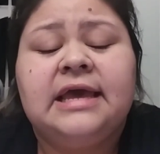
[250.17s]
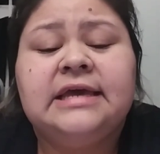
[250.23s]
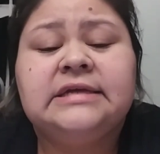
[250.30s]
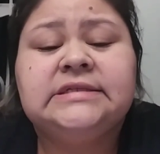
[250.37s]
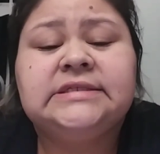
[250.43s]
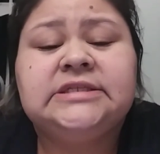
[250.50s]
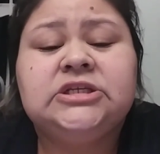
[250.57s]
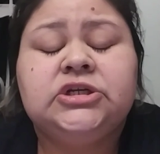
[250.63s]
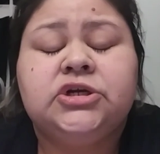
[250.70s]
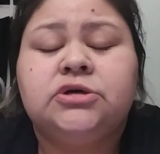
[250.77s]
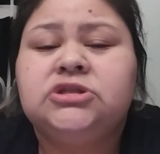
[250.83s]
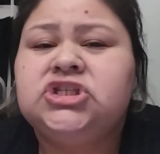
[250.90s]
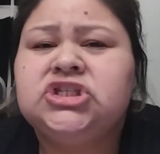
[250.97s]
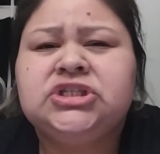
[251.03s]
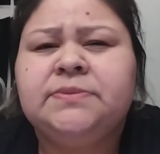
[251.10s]
it's, you
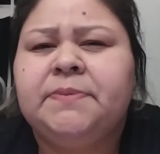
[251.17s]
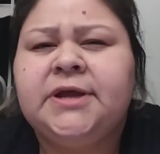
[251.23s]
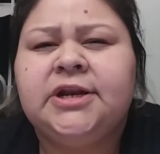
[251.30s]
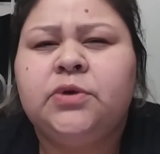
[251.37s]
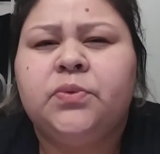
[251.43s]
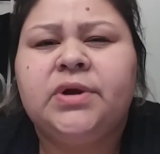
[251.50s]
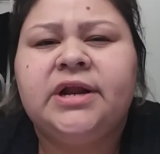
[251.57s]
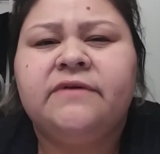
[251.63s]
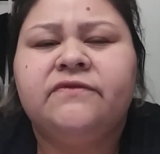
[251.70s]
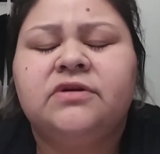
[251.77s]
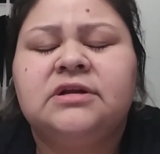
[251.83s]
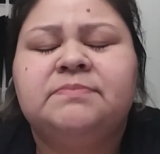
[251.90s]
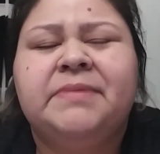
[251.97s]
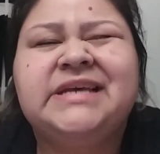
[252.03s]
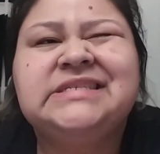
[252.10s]
know, just depending
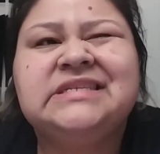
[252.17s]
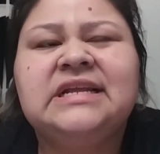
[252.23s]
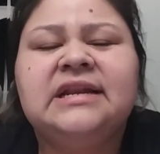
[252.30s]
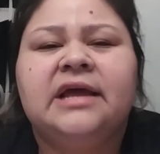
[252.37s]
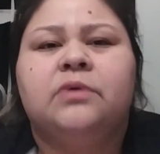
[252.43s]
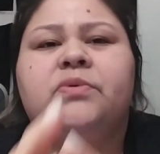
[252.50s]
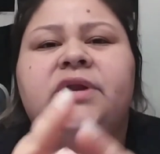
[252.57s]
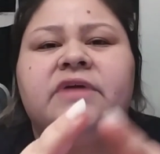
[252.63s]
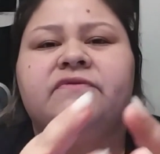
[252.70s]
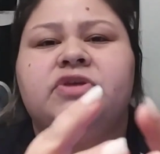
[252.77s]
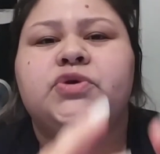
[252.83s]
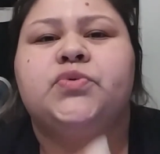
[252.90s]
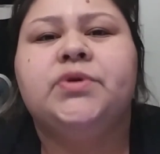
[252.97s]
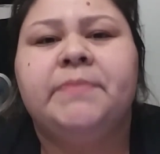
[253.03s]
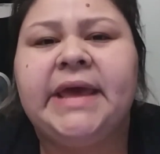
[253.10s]
whatever, basically like whatever
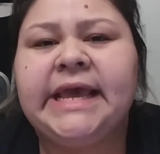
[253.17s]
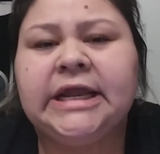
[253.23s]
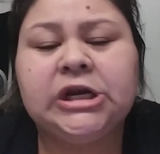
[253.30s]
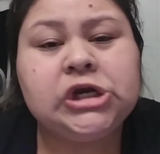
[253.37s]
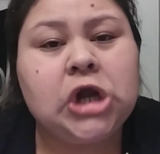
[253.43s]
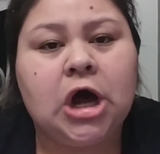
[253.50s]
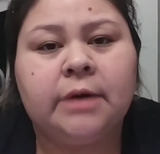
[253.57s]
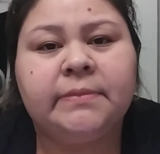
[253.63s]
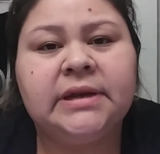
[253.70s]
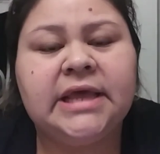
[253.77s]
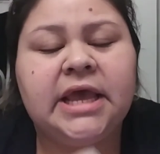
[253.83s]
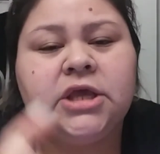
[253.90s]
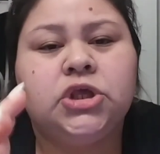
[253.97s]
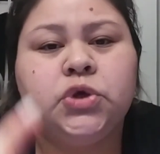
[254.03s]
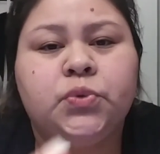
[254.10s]
you would make an
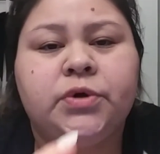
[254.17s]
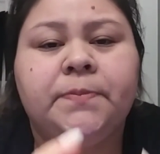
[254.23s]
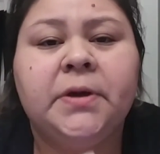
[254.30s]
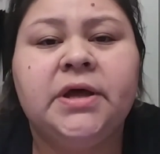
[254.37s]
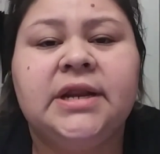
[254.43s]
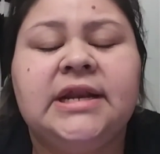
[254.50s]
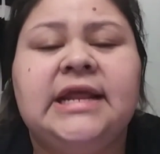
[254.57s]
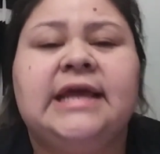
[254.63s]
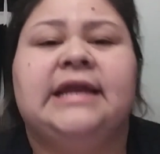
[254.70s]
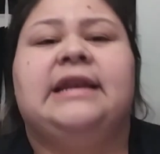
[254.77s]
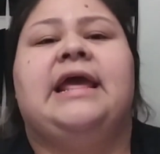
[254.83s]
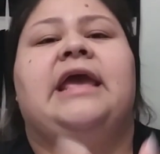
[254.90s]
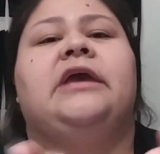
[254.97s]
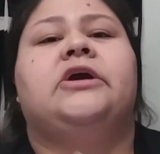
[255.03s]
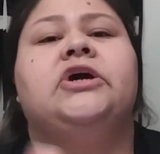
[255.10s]
omelet, you would put it
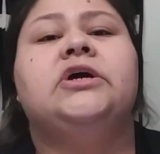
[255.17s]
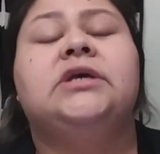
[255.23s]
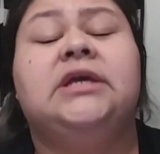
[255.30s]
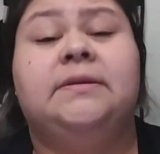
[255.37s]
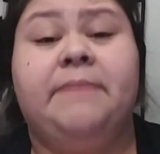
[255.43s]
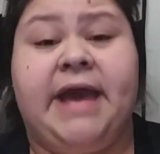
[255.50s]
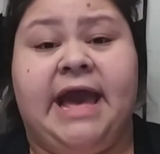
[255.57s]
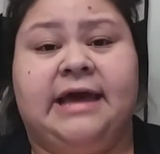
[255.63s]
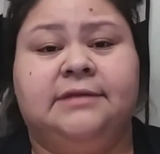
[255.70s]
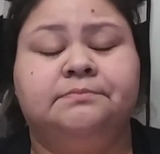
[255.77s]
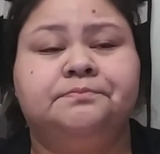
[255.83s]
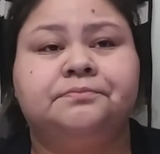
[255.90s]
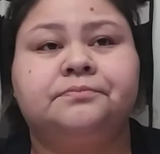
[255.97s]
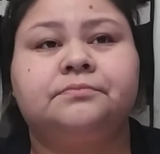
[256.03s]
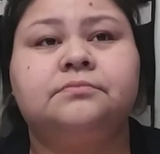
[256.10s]
in a cooking
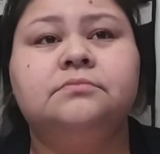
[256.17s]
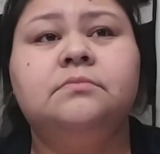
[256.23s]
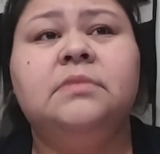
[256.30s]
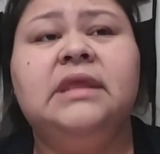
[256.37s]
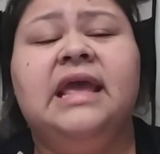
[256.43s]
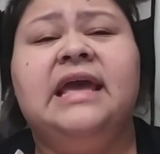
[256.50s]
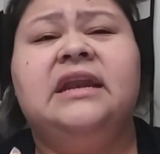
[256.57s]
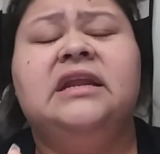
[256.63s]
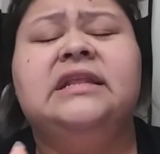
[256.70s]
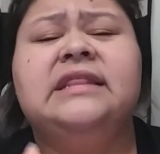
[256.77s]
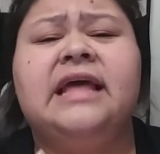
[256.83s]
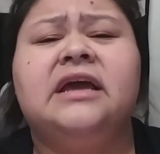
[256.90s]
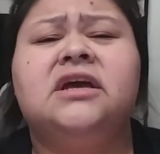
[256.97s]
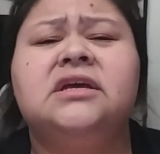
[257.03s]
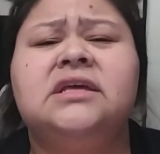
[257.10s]
pan. And
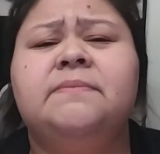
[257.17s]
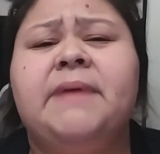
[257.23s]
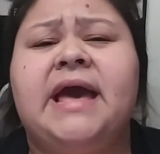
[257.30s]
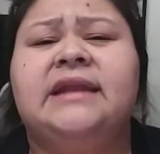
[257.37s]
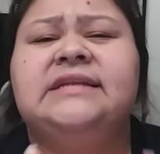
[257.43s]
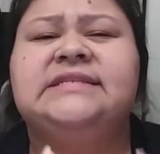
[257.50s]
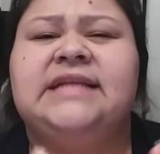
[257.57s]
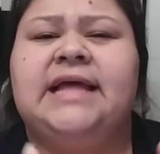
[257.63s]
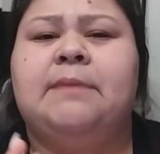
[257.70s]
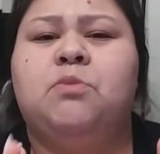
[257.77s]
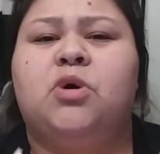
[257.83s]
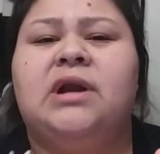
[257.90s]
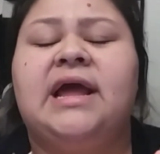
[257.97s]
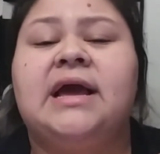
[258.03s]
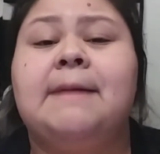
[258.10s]
in that cooking pan, it's like
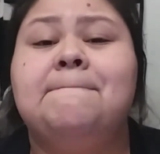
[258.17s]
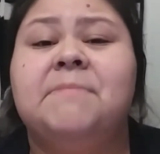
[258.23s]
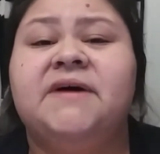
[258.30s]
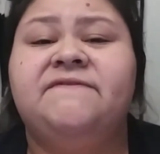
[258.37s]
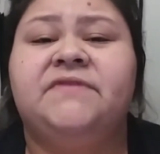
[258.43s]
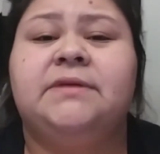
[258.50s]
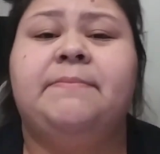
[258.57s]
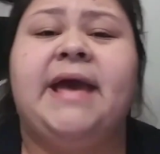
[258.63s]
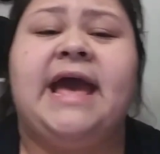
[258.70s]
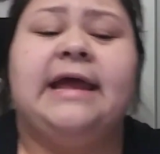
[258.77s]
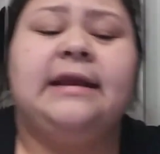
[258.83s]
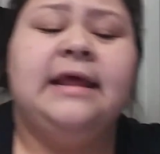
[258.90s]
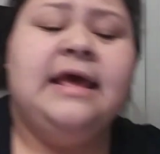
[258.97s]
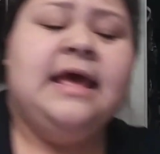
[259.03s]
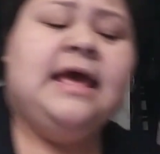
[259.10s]
more like a muffin
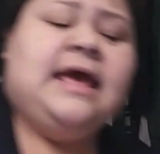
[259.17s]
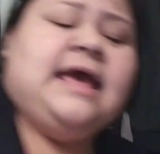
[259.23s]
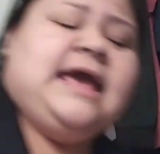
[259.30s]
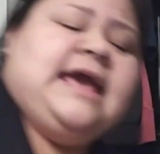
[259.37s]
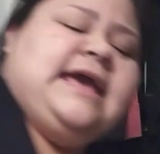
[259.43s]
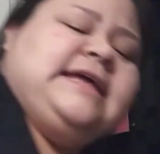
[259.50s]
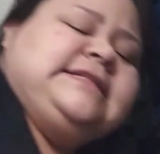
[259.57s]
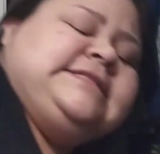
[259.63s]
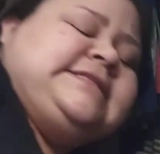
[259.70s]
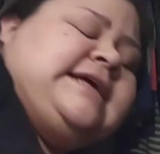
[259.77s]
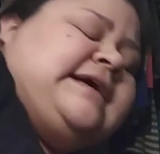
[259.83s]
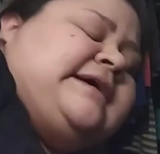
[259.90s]
pan. And